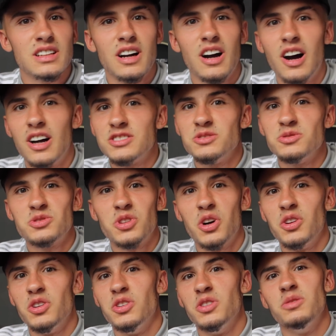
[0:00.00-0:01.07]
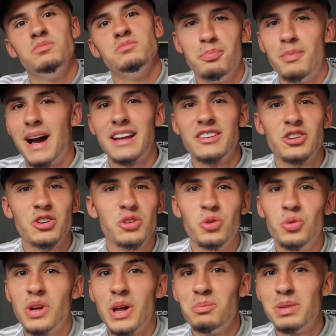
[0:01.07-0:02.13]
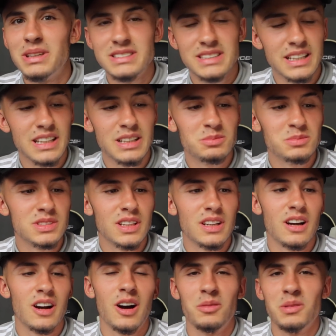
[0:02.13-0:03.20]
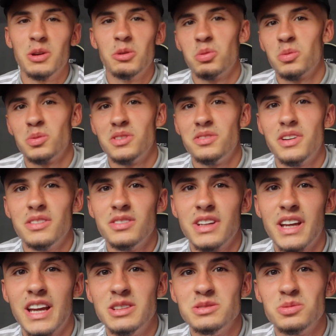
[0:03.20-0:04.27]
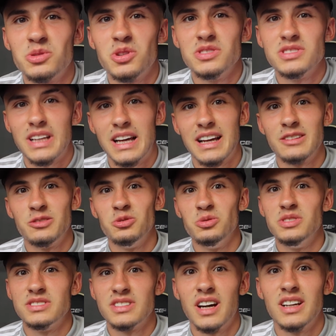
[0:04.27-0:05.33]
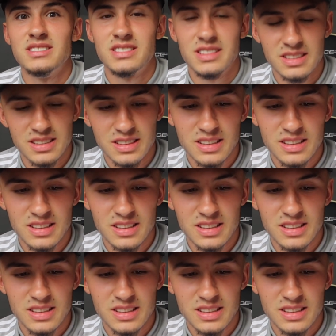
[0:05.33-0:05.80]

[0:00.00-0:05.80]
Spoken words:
Arsenal, Tottenham, Man U, all them big teams, they were probably the favourite games because that had all the stars in.